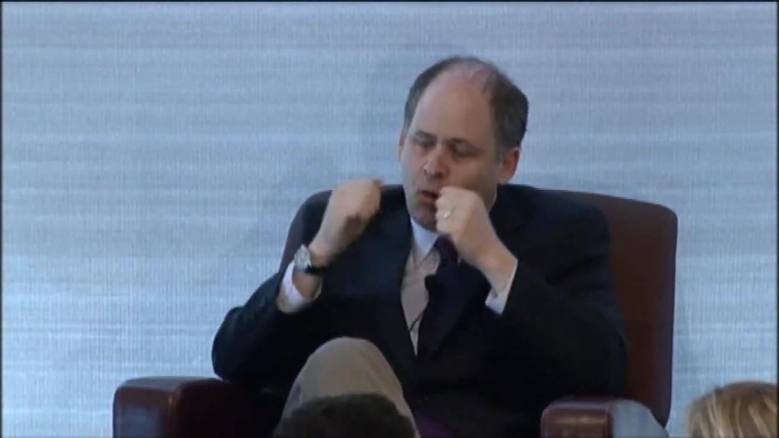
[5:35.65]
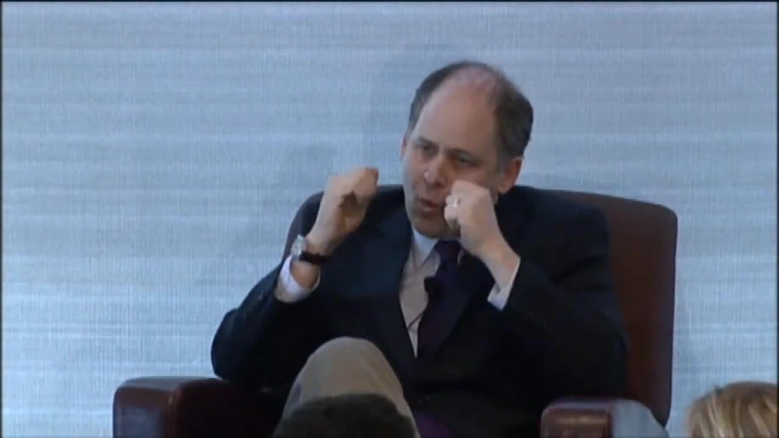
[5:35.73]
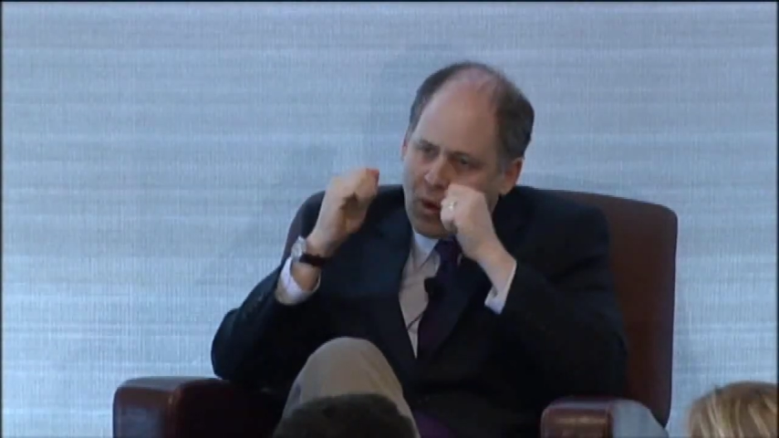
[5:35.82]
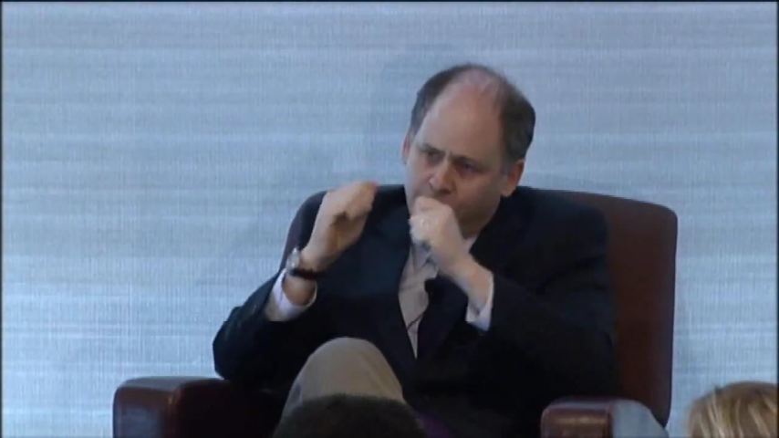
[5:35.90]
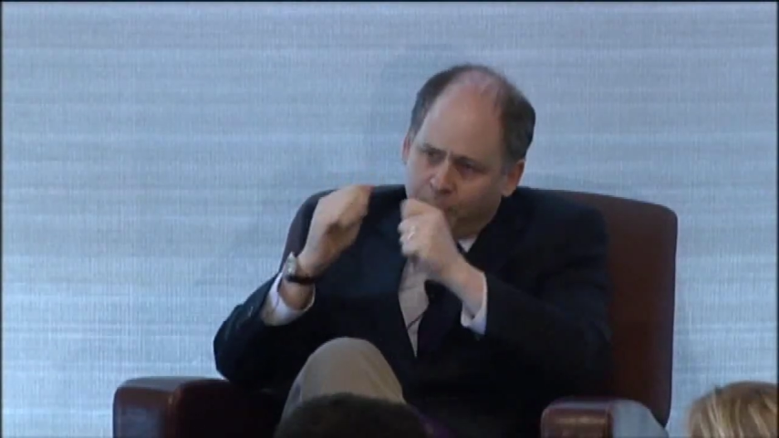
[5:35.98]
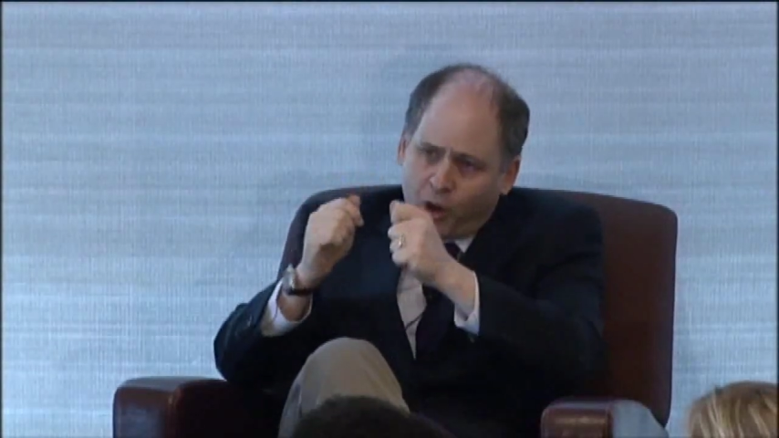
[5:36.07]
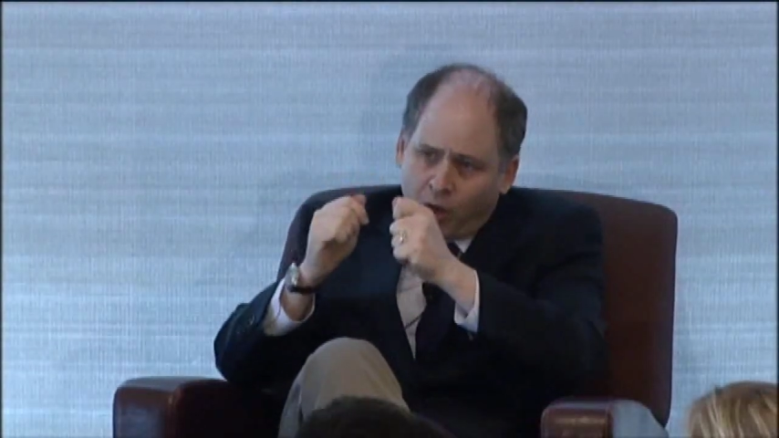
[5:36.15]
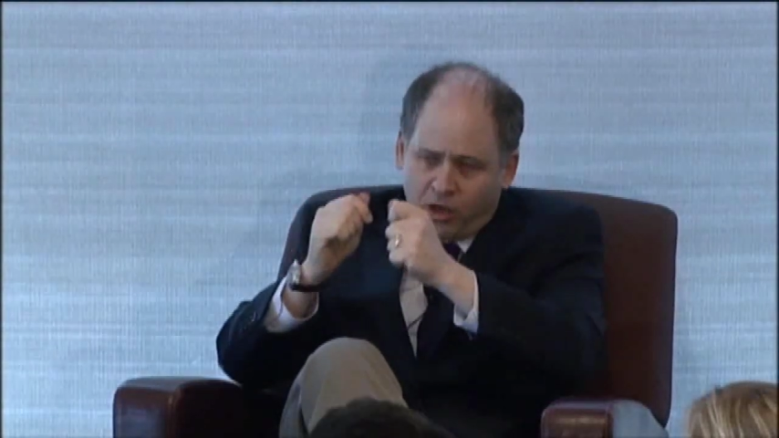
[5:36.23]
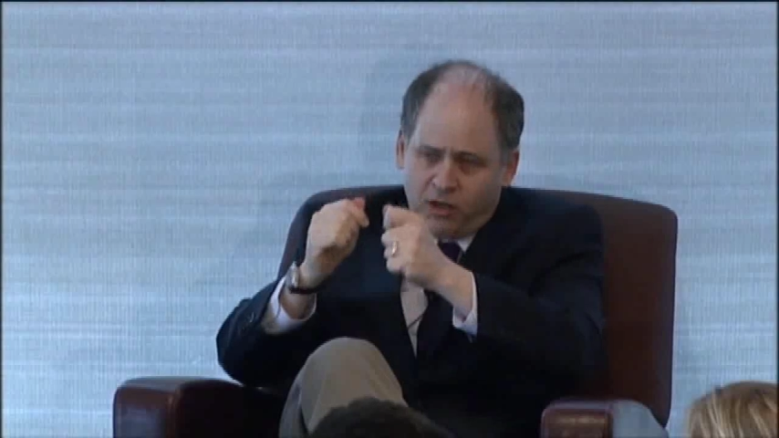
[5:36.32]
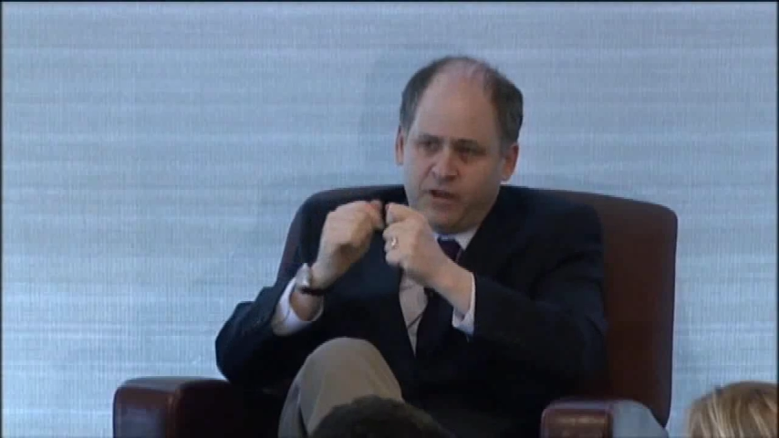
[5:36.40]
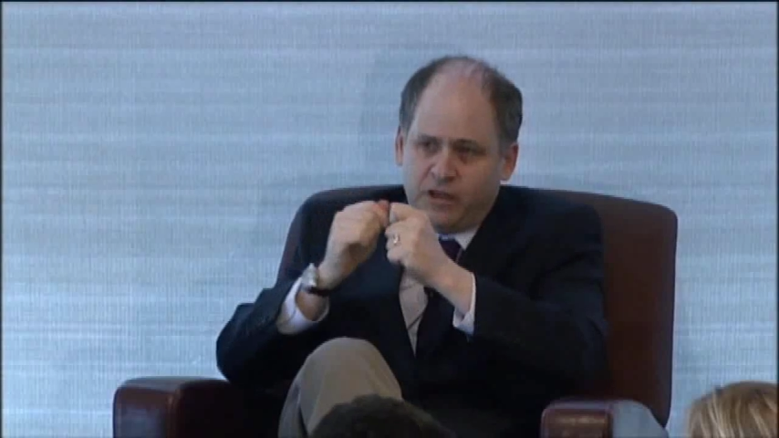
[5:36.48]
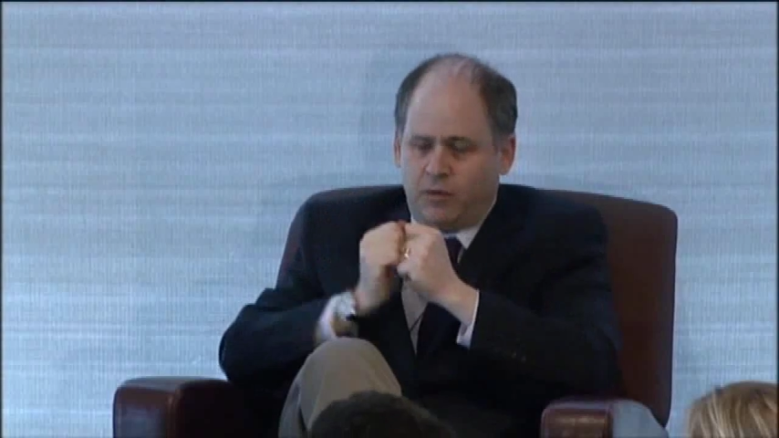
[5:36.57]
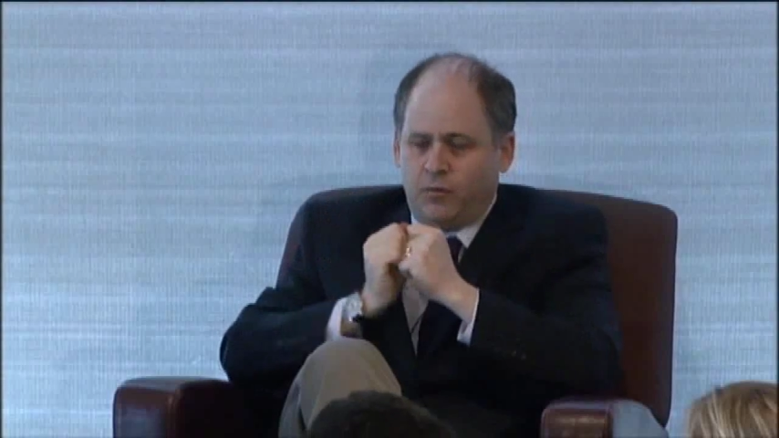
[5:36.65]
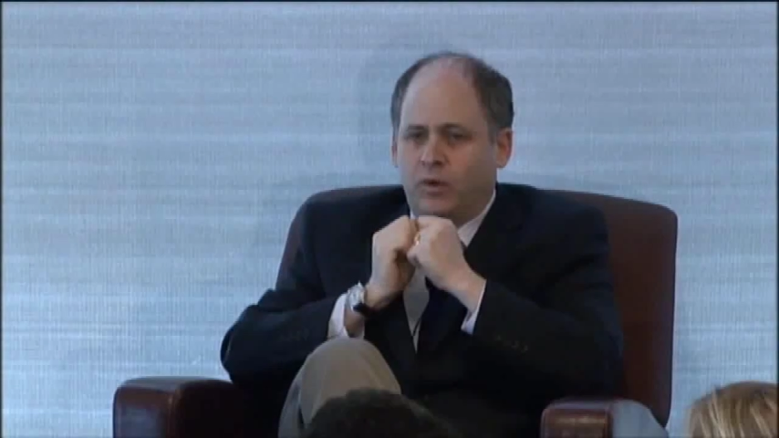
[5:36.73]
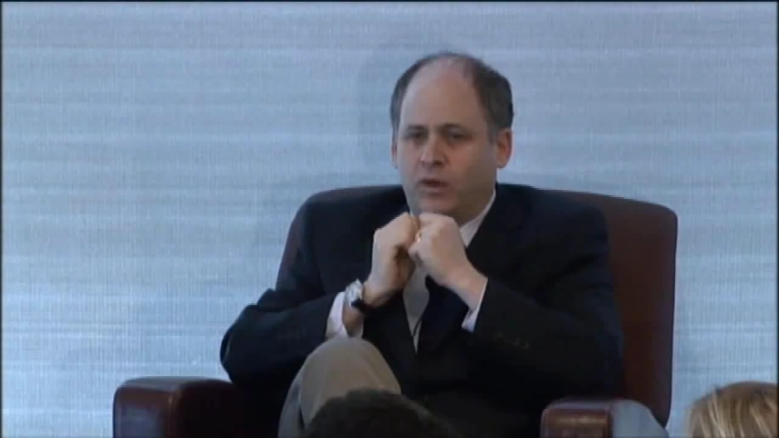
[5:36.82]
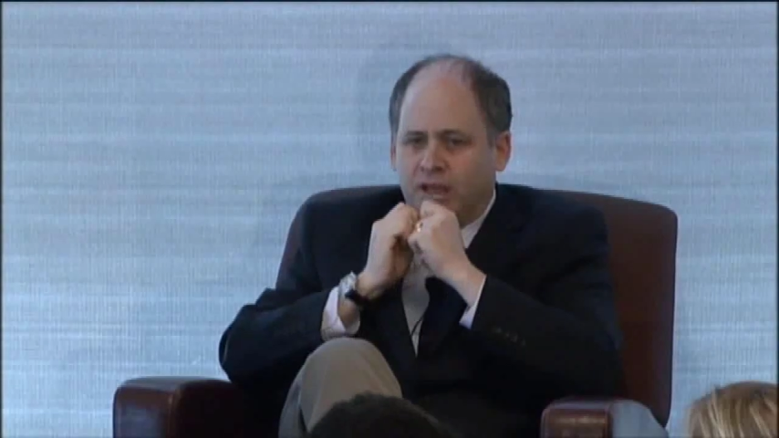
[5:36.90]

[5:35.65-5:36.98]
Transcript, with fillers: But one part of it that